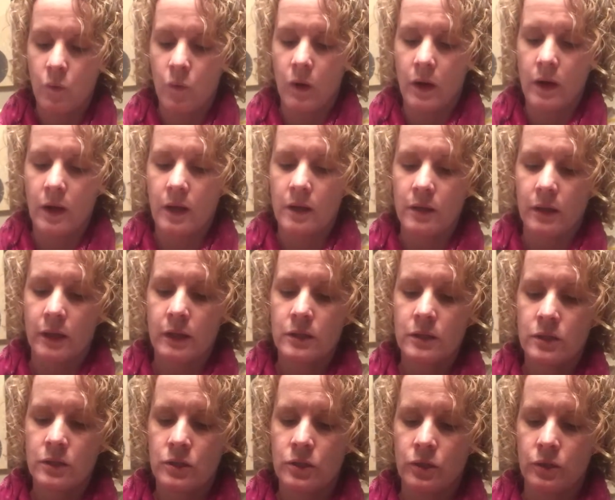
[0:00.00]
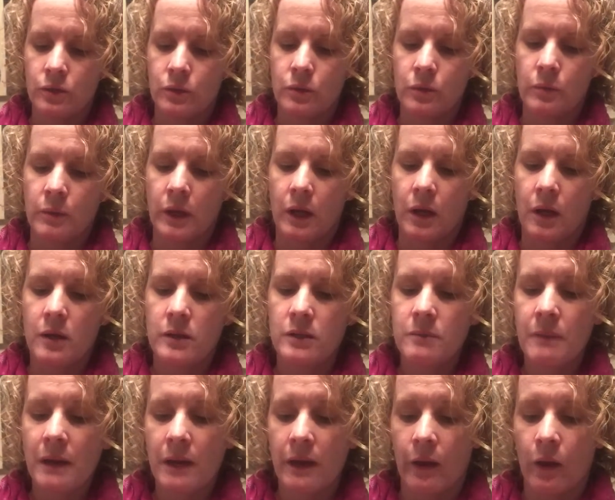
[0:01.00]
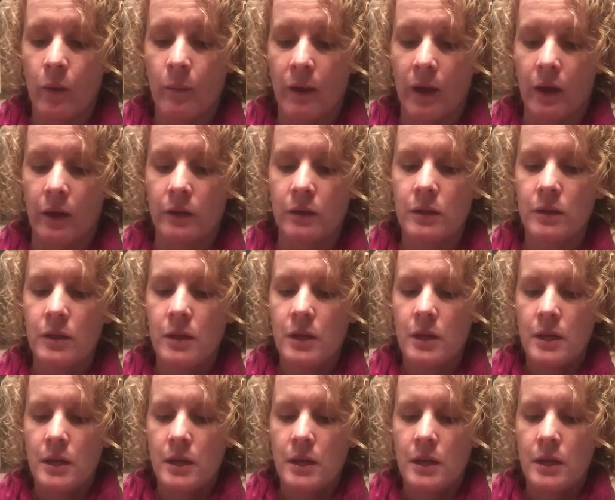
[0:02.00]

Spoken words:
what I like to do, because my nail bed